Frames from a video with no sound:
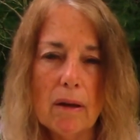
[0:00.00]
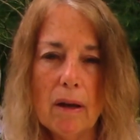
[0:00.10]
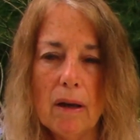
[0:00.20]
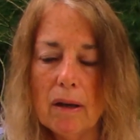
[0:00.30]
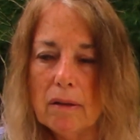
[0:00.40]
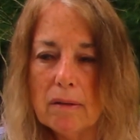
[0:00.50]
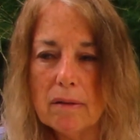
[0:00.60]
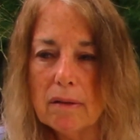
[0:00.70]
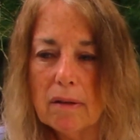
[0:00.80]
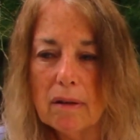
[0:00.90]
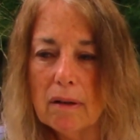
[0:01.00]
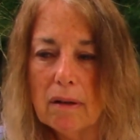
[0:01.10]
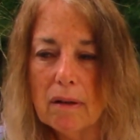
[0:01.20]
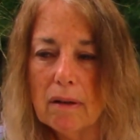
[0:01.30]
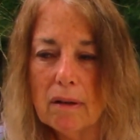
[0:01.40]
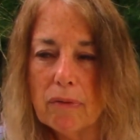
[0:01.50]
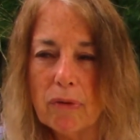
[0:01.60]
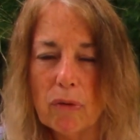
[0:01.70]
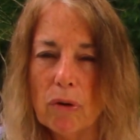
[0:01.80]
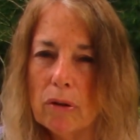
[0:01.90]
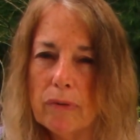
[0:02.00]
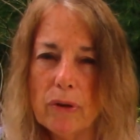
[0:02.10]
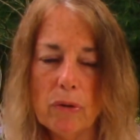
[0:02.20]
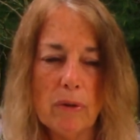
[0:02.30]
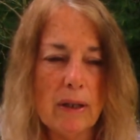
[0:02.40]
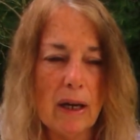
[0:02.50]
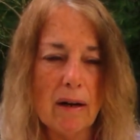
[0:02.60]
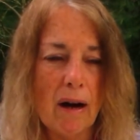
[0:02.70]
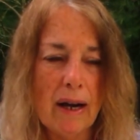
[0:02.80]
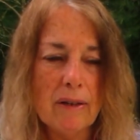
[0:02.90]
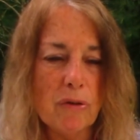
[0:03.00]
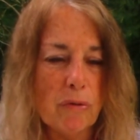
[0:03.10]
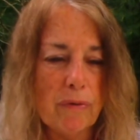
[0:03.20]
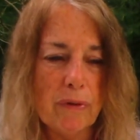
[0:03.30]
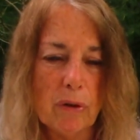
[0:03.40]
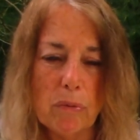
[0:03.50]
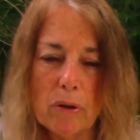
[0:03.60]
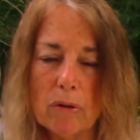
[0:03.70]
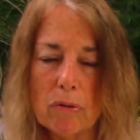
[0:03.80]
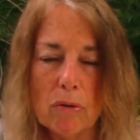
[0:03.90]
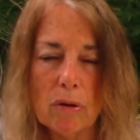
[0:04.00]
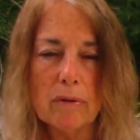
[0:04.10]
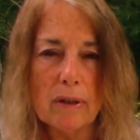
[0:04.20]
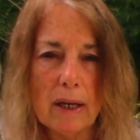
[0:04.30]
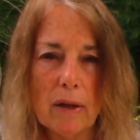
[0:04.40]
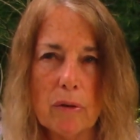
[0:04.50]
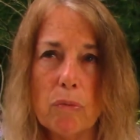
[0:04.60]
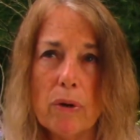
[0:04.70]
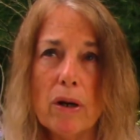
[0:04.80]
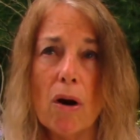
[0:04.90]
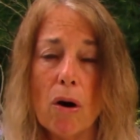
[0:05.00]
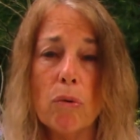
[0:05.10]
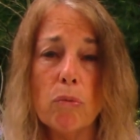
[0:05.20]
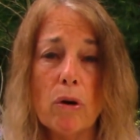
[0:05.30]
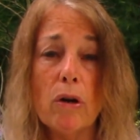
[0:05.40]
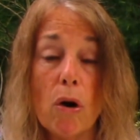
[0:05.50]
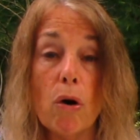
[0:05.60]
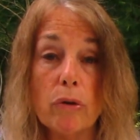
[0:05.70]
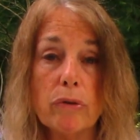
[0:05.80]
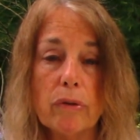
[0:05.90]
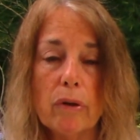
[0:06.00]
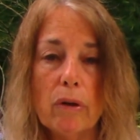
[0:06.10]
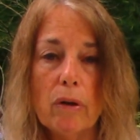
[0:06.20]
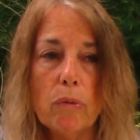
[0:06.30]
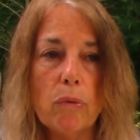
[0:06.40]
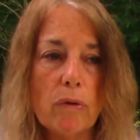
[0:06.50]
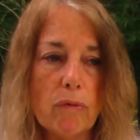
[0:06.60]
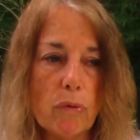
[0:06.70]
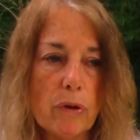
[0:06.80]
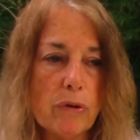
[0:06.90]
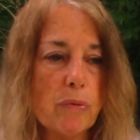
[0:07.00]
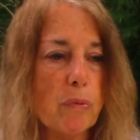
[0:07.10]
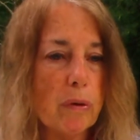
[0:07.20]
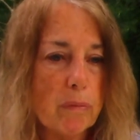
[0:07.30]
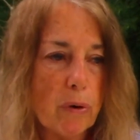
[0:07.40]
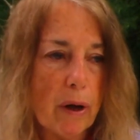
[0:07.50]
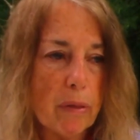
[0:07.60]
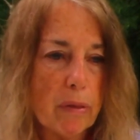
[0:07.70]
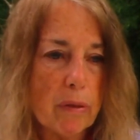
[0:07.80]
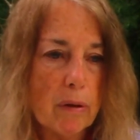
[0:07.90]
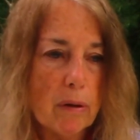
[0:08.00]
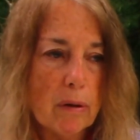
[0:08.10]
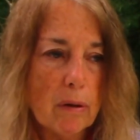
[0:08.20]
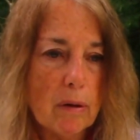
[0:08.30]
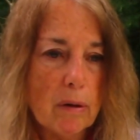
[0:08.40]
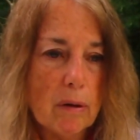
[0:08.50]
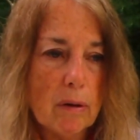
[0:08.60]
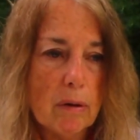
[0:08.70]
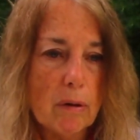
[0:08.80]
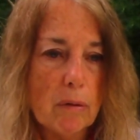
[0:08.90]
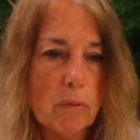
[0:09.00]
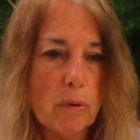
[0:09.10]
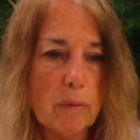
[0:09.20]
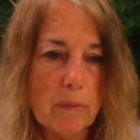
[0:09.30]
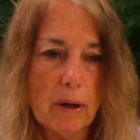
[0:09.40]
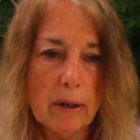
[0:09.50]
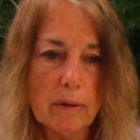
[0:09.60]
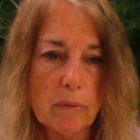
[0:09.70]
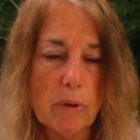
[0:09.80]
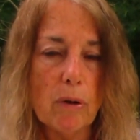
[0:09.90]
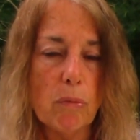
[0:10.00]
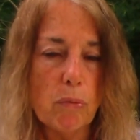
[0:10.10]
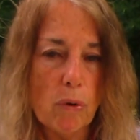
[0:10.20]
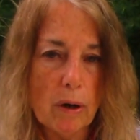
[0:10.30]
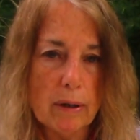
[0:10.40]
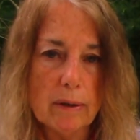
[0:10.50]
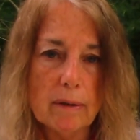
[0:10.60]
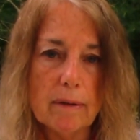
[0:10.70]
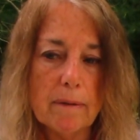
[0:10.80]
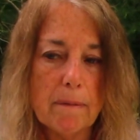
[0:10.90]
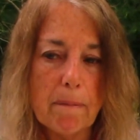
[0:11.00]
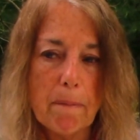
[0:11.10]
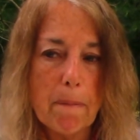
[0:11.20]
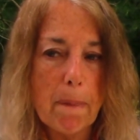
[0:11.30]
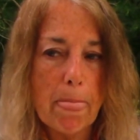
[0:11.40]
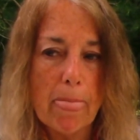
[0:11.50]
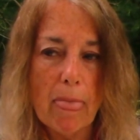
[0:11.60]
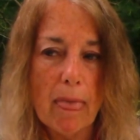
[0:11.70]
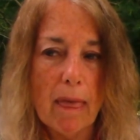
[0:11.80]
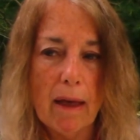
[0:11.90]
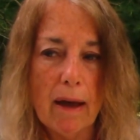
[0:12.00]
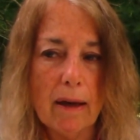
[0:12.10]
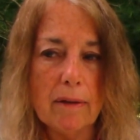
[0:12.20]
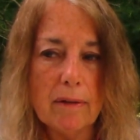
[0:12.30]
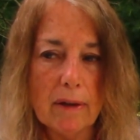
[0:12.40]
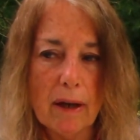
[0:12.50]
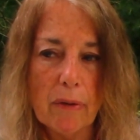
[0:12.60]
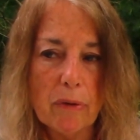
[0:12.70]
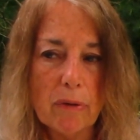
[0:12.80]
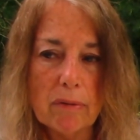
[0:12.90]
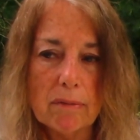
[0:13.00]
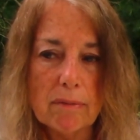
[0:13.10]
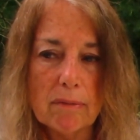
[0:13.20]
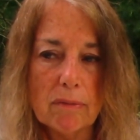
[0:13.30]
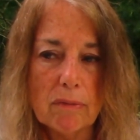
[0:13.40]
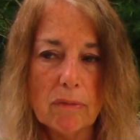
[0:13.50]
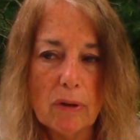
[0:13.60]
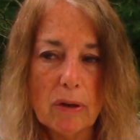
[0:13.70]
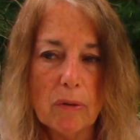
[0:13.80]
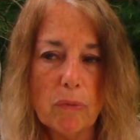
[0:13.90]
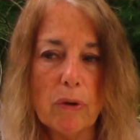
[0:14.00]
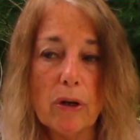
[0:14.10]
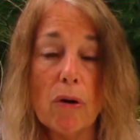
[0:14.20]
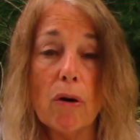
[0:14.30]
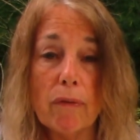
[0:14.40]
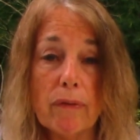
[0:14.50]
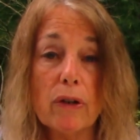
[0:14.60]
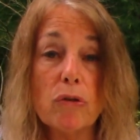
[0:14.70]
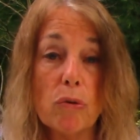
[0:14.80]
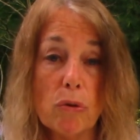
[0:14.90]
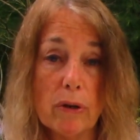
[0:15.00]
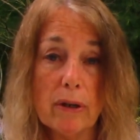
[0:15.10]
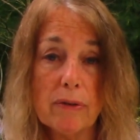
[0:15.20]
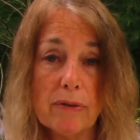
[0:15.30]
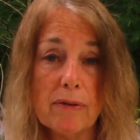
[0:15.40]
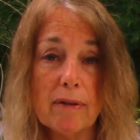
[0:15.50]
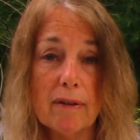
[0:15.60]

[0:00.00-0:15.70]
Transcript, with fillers: and for all of you, and that I do feel we are all together. We are one heart, one voice, one breath, one mind. We are one. And together, we are victorious.